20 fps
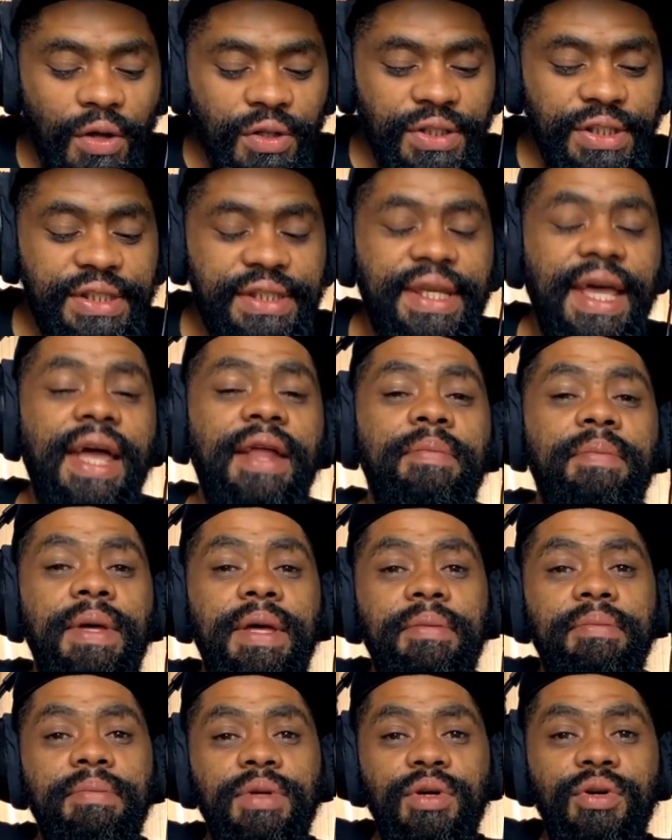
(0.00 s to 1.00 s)
Don't
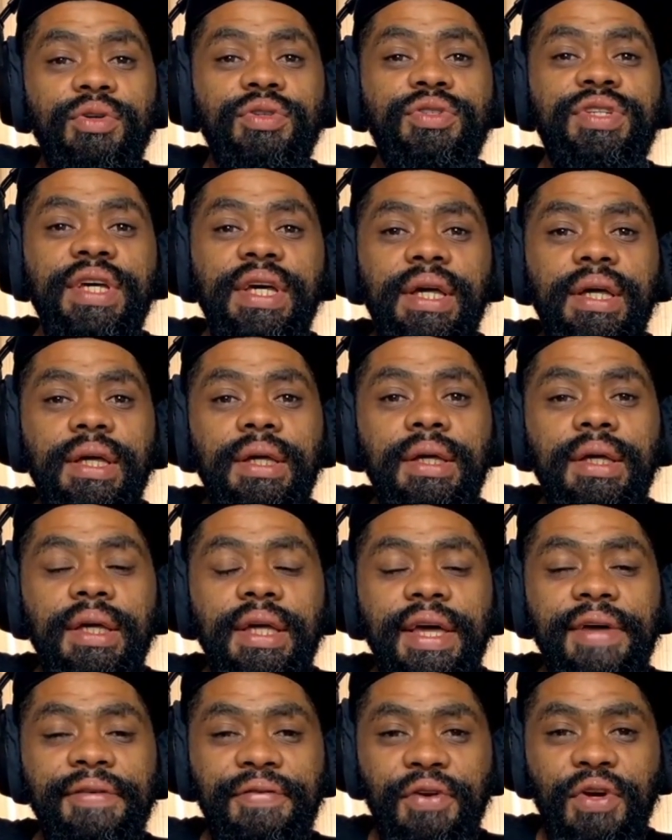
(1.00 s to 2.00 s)
send me music
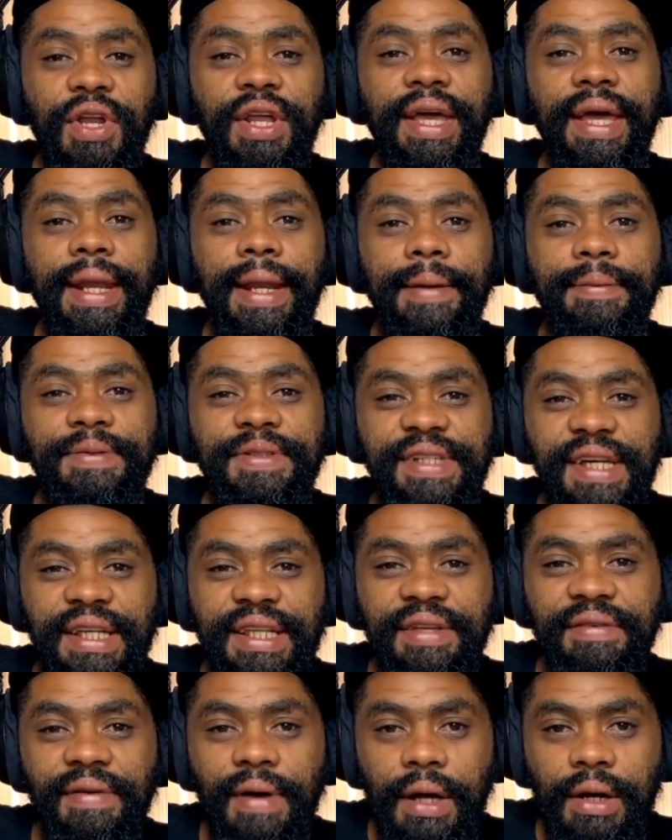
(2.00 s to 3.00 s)
if you're going to get
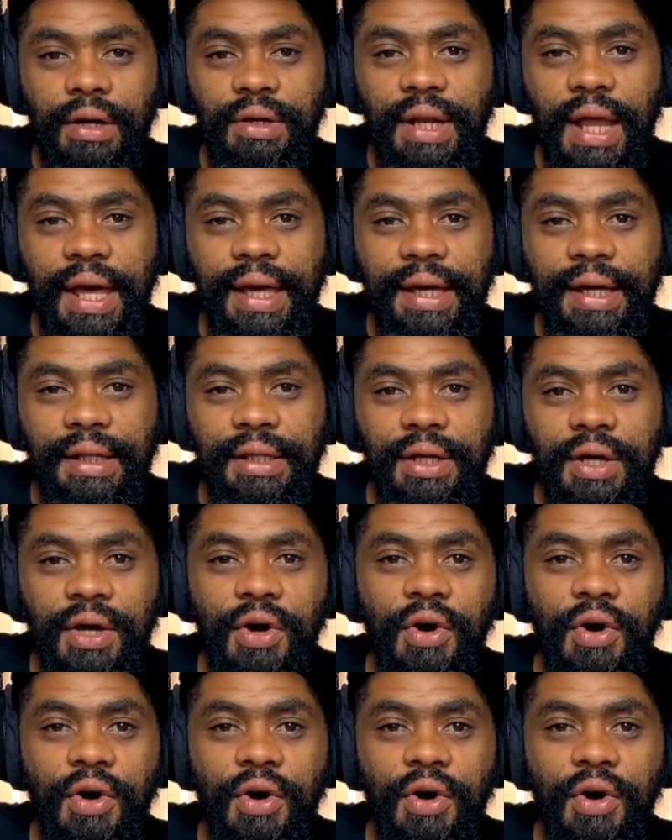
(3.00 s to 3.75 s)
upset if I don't like